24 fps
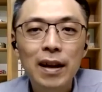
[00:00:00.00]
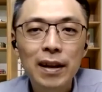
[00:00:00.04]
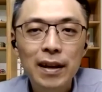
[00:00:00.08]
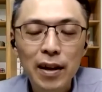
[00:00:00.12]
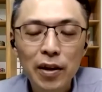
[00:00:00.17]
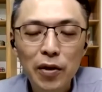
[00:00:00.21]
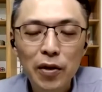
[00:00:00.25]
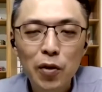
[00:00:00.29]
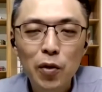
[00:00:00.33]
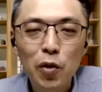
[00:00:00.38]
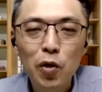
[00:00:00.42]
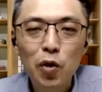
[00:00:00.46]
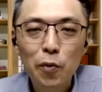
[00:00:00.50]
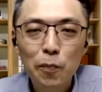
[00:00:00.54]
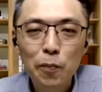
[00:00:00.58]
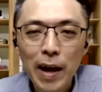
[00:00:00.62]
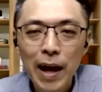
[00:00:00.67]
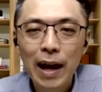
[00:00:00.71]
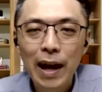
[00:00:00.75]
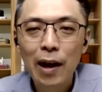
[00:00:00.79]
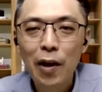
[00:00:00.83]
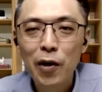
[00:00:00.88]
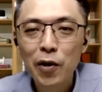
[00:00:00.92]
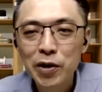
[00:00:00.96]
Need to look
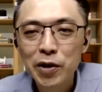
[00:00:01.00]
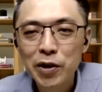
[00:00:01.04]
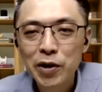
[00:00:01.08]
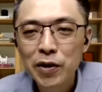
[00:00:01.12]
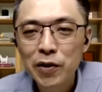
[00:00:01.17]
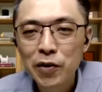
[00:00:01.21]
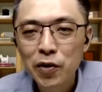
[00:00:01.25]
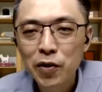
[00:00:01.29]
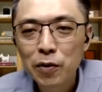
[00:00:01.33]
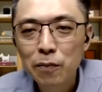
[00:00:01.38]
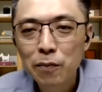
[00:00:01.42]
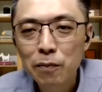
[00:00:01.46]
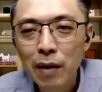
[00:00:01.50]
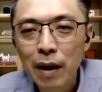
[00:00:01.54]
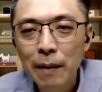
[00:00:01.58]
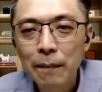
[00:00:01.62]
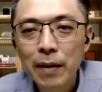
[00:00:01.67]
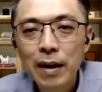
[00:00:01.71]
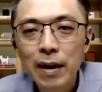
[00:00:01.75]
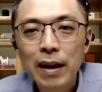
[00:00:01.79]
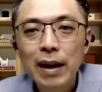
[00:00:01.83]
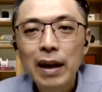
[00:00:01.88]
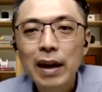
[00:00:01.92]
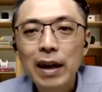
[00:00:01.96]
back at Ho Chin Soon map.
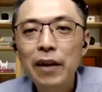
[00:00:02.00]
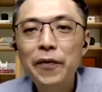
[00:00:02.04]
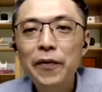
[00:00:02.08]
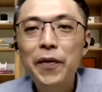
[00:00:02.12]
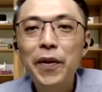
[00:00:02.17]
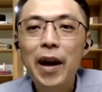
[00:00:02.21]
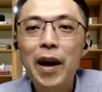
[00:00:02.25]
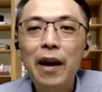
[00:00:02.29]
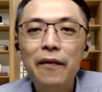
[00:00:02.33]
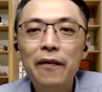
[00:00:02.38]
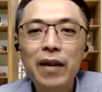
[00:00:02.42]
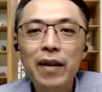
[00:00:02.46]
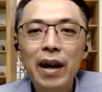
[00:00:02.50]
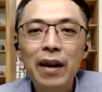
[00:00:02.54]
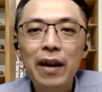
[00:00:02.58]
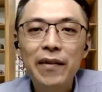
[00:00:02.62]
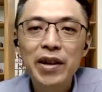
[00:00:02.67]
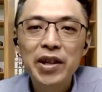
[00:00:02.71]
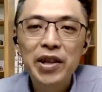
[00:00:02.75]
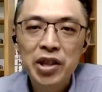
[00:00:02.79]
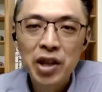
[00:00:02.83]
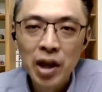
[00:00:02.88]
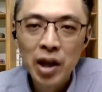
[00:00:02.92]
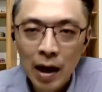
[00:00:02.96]
If you ever have
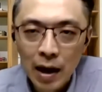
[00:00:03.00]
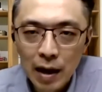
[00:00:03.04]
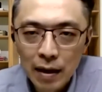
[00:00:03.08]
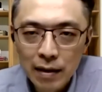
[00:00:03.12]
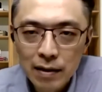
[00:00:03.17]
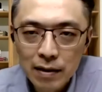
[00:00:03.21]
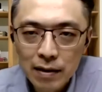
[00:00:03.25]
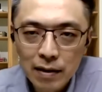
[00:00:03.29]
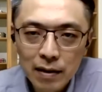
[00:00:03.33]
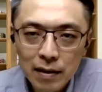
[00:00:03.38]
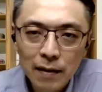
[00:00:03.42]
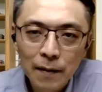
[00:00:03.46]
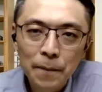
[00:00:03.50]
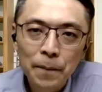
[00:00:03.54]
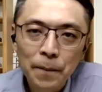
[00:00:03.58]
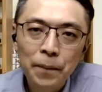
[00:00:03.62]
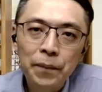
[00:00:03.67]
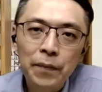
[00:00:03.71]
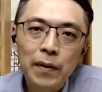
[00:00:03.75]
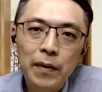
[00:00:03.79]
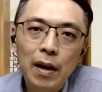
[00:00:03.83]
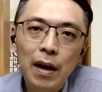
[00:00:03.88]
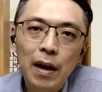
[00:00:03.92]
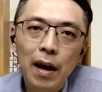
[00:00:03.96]
a chance,
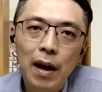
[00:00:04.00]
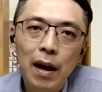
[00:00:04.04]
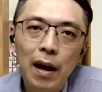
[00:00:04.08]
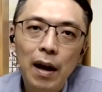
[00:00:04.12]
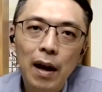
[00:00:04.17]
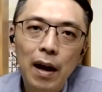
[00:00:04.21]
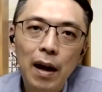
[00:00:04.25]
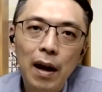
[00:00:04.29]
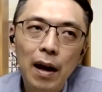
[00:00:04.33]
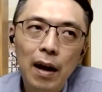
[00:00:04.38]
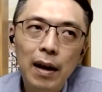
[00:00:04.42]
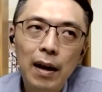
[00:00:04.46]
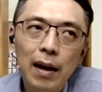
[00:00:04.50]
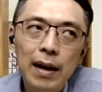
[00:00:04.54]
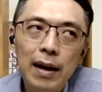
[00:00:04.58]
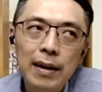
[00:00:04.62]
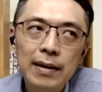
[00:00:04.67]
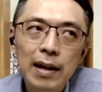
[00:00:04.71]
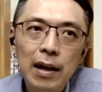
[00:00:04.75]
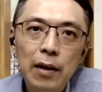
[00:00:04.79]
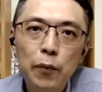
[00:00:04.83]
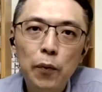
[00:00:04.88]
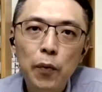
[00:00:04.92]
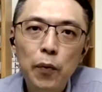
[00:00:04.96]

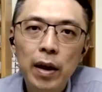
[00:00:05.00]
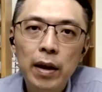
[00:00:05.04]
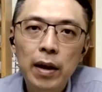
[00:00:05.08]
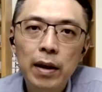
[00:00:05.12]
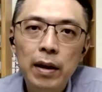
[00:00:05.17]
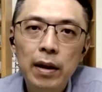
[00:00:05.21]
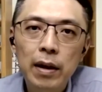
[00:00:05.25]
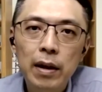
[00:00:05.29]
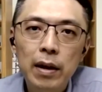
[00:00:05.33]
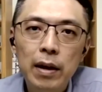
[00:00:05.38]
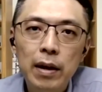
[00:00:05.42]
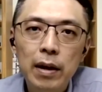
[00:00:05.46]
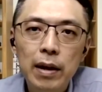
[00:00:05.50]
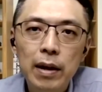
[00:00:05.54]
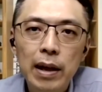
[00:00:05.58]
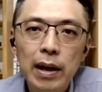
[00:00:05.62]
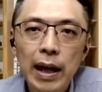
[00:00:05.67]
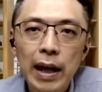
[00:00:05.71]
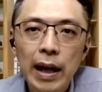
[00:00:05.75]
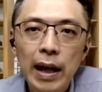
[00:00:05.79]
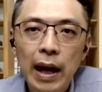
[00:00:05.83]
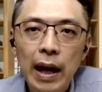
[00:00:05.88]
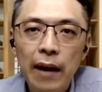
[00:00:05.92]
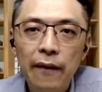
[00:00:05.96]
last time when
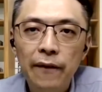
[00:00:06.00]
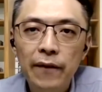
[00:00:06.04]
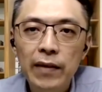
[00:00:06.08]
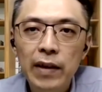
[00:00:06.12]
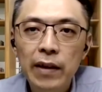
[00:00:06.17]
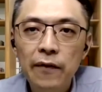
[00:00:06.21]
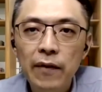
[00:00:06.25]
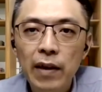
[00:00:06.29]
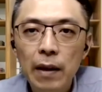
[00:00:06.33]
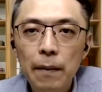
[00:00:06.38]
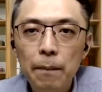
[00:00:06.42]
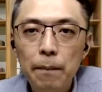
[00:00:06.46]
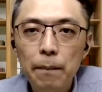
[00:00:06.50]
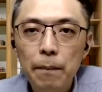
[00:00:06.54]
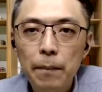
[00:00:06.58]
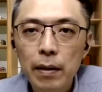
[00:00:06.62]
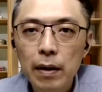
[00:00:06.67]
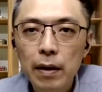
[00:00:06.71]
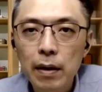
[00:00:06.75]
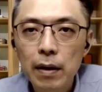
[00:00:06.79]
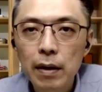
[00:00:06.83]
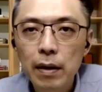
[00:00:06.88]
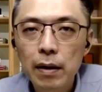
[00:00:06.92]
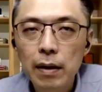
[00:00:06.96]
they have
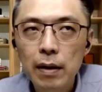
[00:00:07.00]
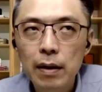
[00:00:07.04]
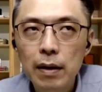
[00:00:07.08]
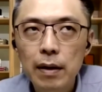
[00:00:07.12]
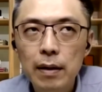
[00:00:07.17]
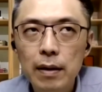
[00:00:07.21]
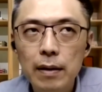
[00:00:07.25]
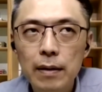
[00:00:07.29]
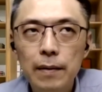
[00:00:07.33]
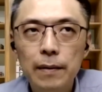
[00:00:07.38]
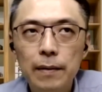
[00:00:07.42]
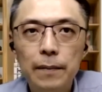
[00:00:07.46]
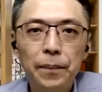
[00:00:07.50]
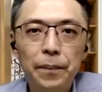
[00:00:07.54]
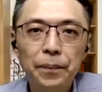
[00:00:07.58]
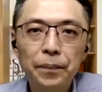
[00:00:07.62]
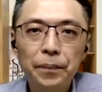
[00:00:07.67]
developer